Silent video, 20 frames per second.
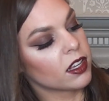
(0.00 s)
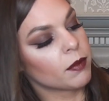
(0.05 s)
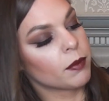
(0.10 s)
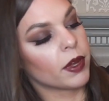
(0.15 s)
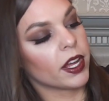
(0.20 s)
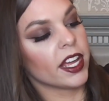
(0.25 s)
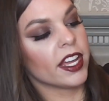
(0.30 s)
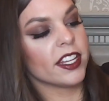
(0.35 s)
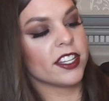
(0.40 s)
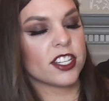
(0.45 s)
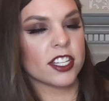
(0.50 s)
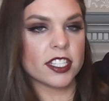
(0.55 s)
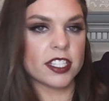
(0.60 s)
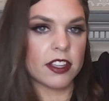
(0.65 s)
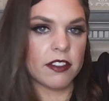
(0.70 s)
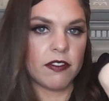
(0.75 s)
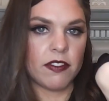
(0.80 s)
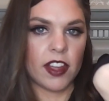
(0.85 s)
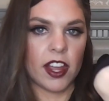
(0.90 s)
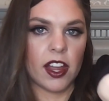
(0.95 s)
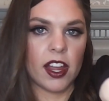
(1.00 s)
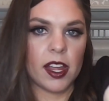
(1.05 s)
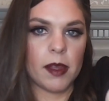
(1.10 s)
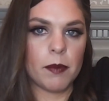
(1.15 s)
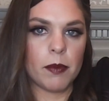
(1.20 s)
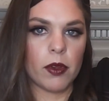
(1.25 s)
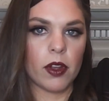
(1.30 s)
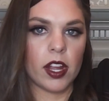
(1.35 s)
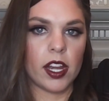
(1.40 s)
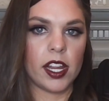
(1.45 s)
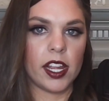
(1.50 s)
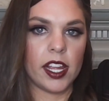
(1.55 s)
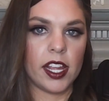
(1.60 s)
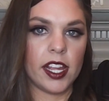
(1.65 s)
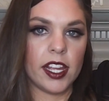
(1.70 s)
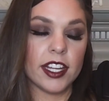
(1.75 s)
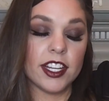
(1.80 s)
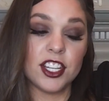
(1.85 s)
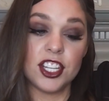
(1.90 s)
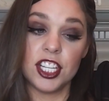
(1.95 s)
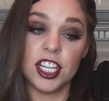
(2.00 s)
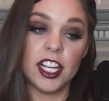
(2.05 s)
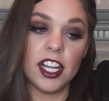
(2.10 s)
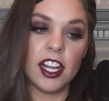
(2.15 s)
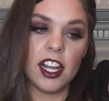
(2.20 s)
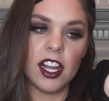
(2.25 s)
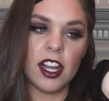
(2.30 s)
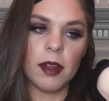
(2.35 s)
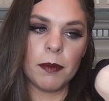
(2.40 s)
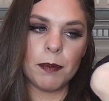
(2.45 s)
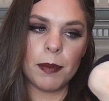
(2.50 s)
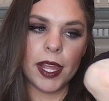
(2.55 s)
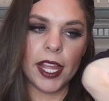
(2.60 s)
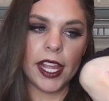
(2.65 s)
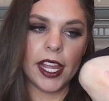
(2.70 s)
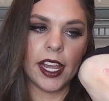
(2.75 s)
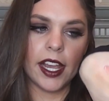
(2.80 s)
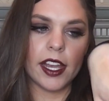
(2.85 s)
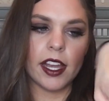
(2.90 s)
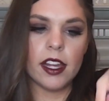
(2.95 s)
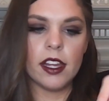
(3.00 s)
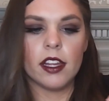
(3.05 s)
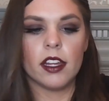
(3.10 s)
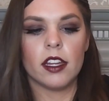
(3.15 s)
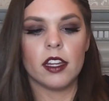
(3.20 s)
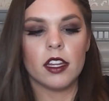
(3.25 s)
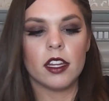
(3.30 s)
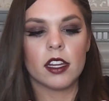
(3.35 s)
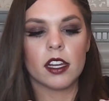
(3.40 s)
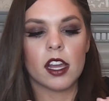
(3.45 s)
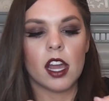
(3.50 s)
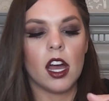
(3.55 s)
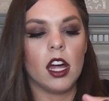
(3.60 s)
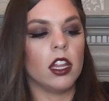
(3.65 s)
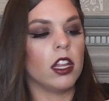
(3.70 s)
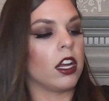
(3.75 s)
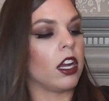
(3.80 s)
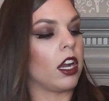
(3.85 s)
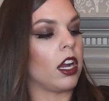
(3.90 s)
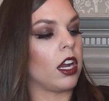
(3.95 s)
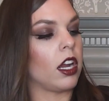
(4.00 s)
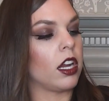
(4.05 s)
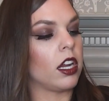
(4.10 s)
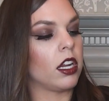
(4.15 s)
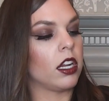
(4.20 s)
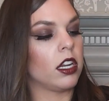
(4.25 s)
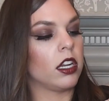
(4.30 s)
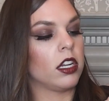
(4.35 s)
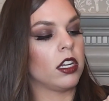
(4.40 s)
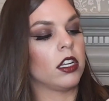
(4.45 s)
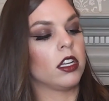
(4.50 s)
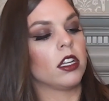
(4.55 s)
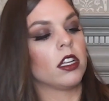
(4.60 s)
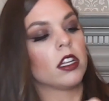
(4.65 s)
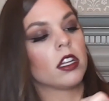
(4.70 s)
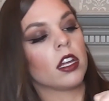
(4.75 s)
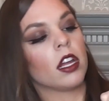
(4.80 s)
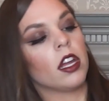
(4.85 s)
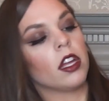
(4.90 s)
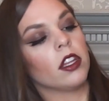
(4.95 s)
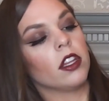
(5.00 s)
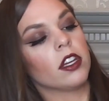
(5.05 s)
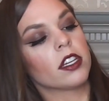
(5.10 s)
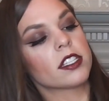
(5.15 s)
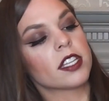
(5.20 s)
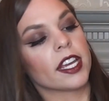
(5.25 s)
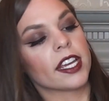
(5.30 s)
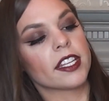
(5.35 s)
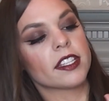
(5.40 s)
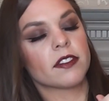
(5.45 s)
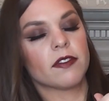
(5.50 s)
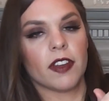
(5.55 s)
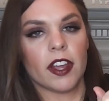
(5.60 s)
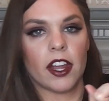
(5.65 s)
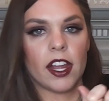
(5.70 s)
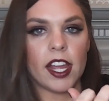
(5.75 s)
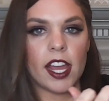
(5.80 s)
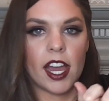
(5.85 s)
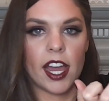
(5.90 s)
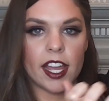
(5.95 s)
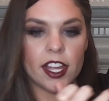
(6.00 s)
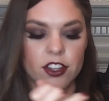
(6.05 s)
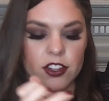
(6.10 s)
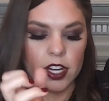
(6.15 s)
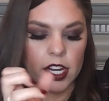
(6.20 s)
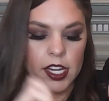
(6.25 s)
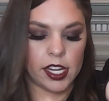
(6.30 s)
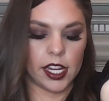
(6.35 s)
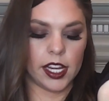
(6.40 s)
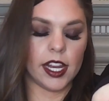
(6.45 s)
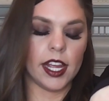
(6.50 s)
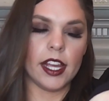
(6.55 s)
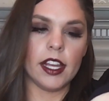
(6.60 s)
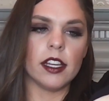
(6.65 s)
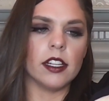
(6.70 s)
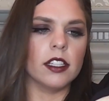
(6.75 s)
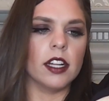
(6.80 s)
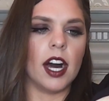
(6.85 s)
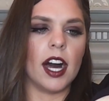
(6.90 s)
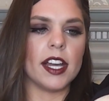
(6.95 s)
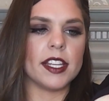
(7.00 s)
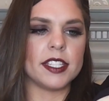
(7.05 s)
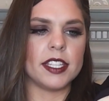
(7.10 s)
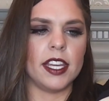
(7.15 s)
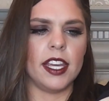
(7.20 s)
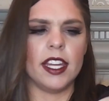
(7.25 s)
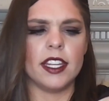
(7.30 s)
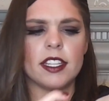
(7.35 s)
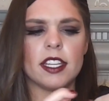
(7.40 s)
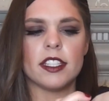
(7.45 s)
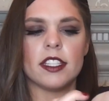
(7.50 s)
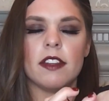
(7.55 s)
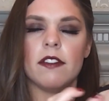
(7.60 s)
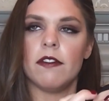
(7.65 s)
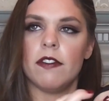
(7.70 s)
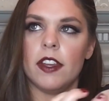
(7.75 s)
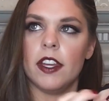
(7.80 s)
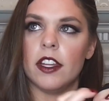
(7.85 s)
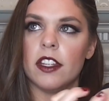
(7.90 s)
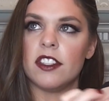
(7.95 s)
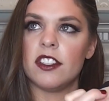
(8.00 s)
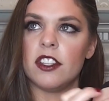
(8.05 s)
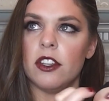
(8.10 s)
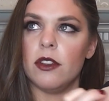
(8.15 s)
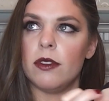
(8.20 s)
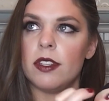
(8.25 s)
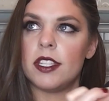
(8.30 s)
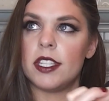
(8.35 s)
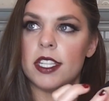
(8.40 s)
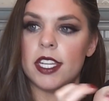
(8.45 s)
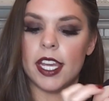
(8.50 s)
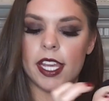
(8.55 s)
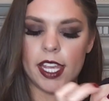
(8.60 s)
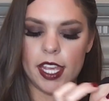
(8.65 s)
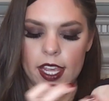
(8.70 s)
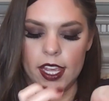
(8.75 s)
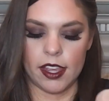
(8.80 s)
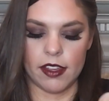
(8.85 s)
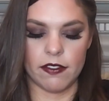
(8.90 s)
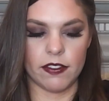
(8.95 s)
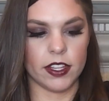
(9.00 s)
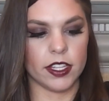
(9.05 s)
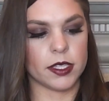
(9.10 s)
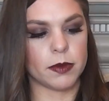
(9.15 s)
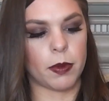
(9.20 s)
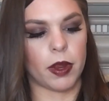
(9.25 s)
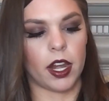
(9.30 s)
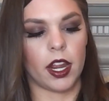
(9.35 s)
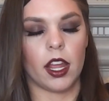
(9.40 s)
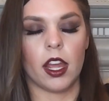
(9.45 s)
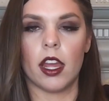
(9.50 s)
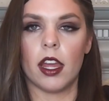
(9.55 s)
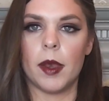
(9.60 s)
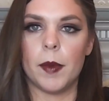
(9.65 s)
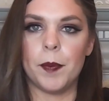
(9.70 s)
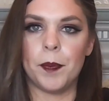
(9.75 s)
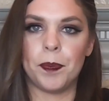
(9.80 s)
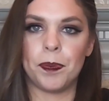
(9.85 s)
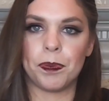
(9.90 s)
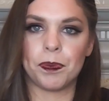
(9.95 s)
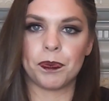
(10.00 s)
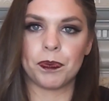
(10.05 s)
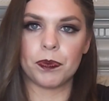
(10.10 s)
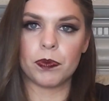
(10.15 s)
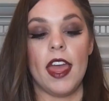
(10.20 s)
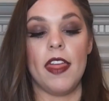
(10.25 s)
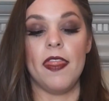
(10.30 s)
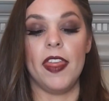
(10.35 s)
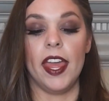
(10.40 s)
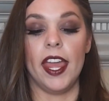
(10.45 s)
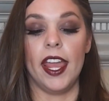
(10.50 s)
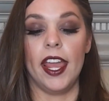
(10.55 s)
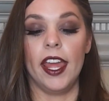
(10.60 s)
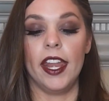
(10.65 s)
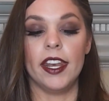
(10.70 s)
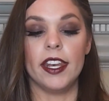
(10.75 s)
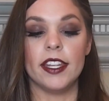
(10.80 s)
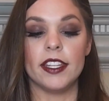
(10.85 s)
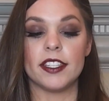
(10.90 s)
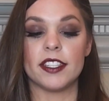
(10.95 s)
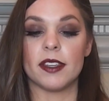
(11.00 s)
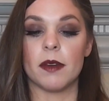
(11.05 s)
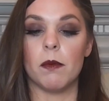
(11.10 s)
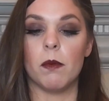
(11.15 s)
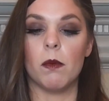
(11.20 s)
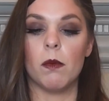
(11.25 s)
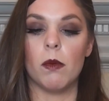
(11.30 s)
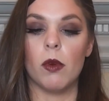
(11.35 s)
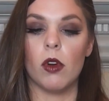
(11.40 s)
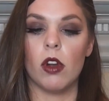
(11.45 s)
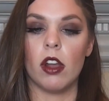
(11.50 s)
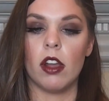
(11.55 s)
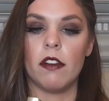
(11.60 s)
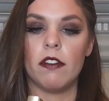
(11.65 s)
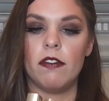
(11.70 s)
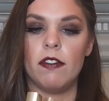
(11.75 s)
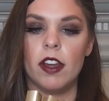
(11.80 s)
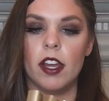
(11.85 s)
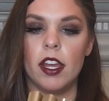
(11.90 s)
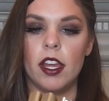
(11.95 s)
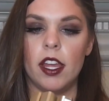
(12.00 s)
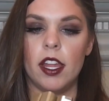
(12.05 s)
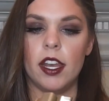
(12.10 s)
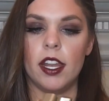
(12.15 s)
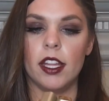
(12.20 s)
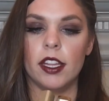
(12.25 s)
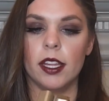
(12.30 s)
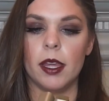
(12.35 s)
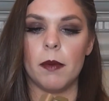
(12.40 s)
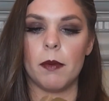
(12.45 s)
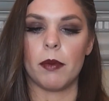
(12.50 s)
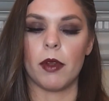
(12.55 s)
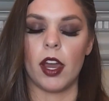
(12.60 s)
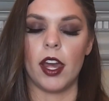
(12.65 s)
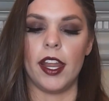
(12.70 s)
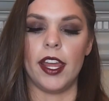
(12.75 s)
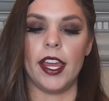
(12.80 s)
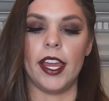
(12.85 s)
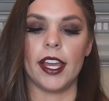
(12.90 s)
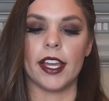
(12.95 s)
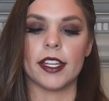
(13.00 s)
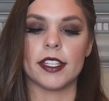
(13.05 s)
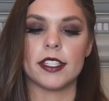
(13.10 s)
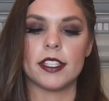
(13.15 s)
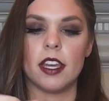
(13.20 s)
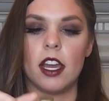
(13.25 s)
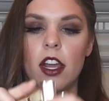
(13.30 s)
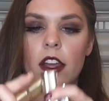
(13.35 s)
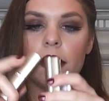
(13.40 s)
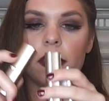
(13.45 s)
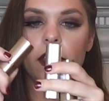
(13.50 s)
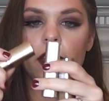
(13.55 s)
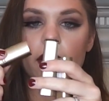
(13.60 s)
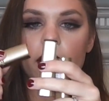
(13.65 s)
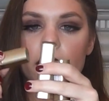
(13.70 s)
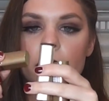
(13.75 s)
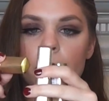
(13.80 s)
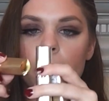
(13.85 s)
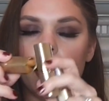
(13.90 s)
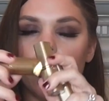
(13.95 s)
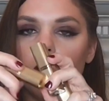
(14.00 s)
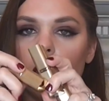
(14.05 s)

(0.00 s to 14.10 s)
But just a very pretty sheer pink color. It looks like it's very hydrating and glossy. It doesn't feel too sticky. It feels pretty good. And then some more fun lip products are these by